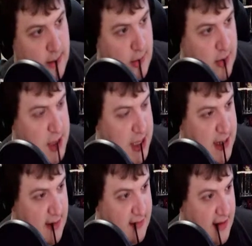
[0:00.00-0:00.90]
or she
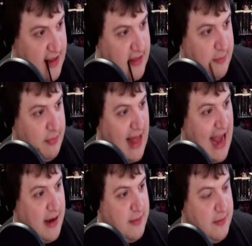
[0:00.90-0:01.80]
does, like, the
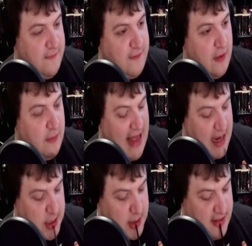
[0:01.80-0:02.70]
black, full
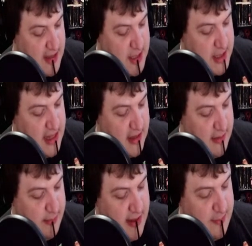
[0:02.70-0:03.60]
black dress. I think
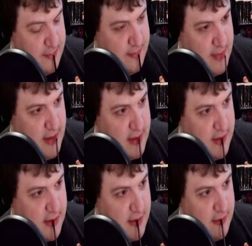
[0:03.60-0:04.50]
it'd be
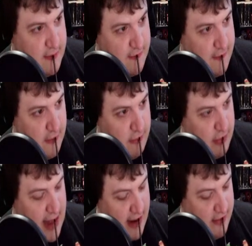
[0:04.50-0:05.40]
easier to do the full
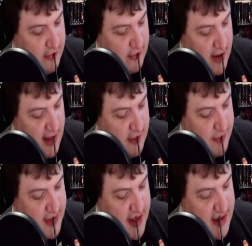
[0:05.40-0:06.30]
black dress,
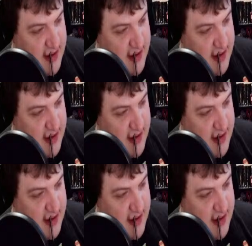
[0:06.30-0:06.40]
but then